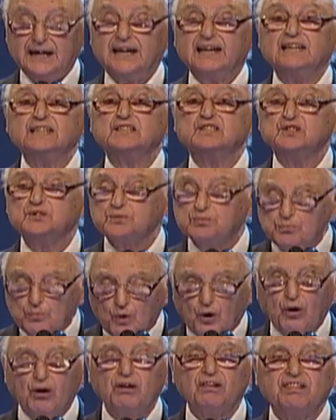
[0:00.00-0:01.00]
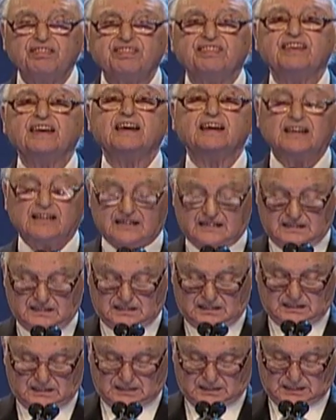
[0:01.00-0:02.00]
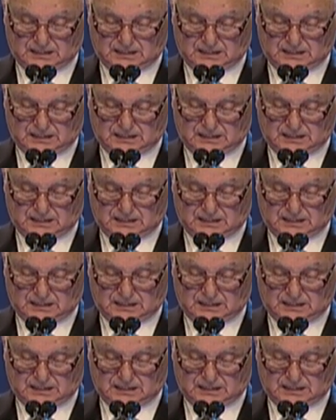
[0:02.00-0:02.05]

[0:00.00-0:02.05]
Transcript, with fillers: in small things.